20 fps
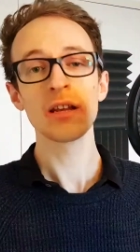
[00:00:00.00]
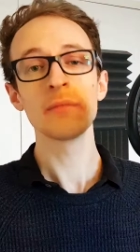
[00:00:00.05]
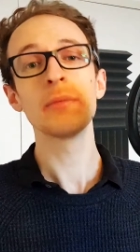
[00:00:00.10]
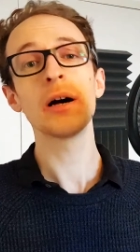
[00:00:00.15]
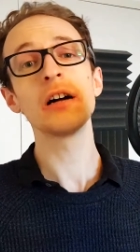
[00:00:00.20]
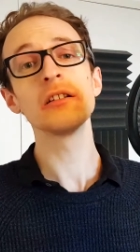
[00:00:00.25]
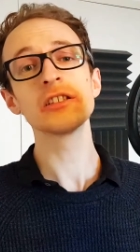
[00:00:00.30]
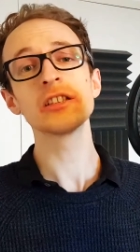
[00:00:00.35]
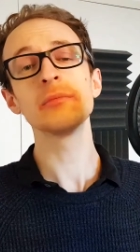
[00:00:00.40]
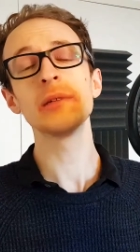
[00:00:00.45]

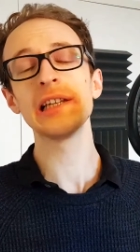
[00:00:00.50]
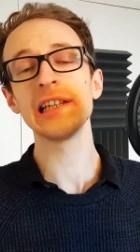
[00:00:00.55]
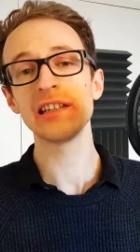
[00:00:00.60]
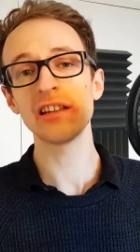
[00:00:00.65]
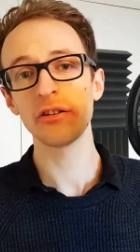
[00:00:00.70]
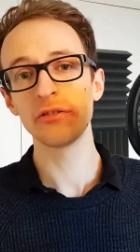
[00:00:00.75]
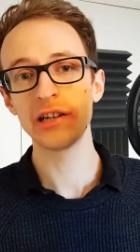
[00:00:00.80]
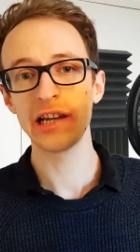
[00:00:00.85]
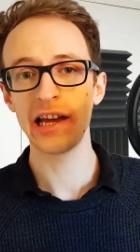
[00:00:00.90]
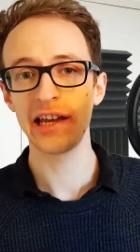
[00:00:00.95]
But ultimately,
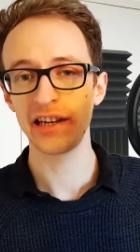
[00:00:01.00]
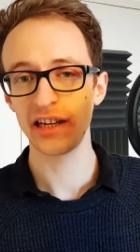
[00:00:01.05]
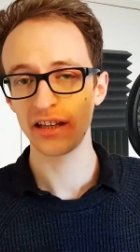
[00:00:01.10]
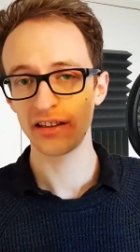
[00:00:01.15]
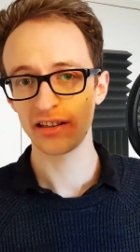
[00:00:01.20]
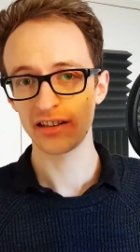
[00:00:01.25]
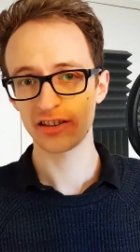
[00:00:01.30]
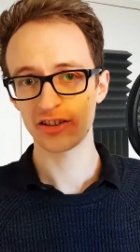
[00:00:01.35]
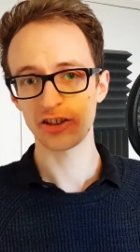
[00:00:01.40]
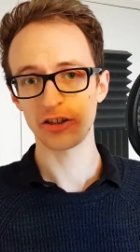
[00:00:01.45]
don't let any
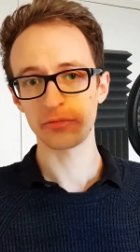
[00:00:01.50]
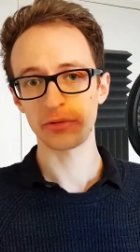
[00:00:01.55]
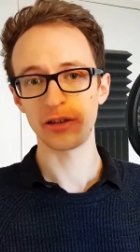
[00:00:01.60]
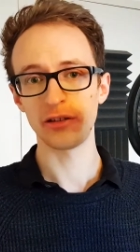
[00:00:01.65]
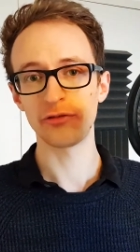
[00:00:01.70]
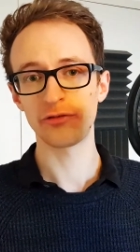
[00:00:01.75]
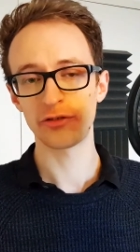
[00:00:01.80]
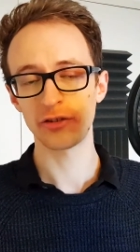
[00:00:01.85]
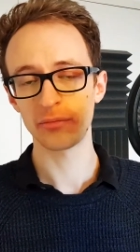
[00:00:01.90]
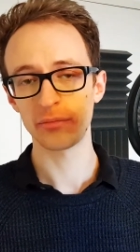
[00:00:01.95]
of this stop
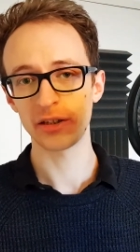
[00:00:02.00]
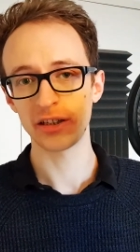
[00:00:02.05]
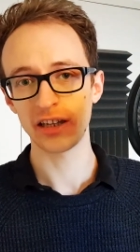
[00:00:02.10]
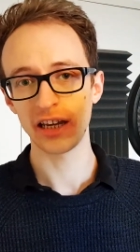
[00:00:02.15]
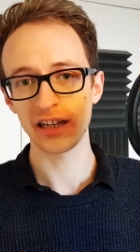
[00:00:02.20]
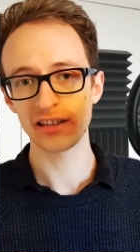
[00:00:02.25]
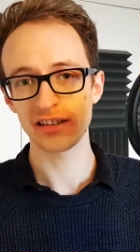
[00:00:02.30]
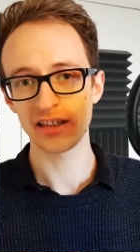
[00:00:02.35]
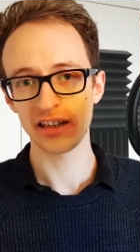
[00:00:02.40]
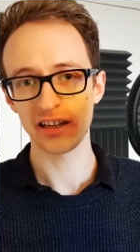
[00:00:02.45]
you from
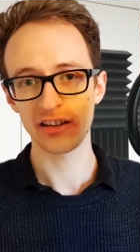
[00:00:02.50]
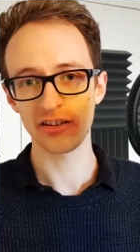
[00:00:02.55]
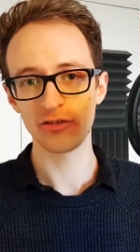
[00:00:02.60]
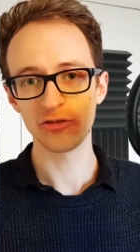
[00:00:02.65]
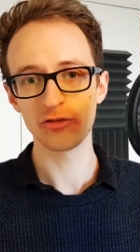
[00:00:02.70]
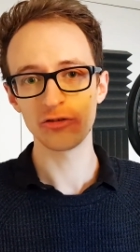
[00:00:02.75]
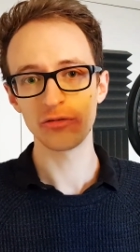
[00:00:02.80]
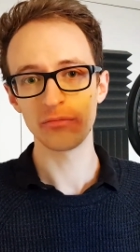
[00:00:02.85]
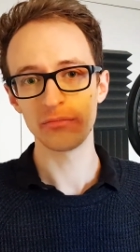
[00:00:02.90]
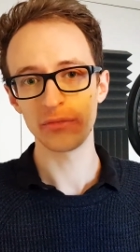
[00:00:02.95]
getting
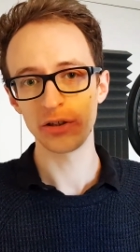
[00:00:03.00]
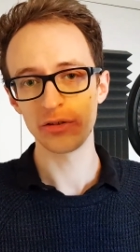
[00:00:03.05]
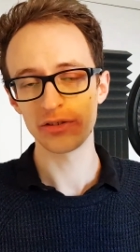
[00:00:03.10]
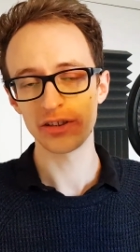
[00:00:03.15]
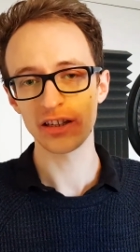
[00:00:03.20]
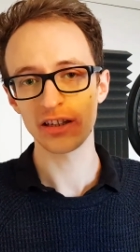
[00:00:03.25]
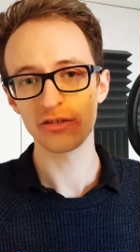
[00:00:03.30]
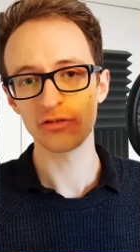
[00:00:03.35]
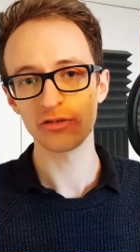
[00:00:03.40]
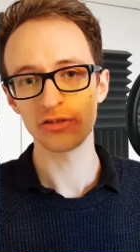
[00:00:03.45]
your
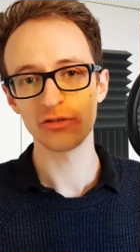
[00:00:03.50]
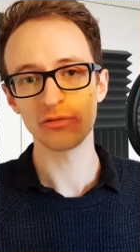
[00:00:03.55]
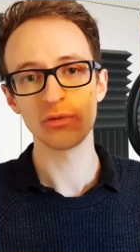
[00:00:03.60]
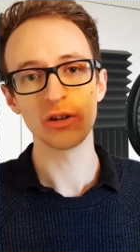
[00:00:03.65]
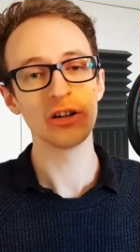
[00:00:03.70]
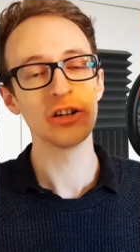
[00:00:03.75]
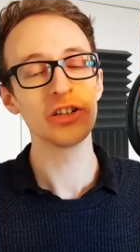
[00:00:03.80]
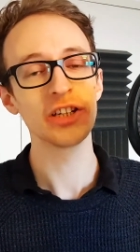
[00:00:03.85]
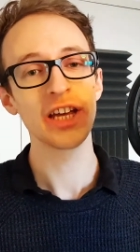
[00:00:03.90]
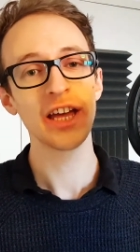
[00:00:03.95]
music or your
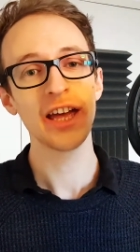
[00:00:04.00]
word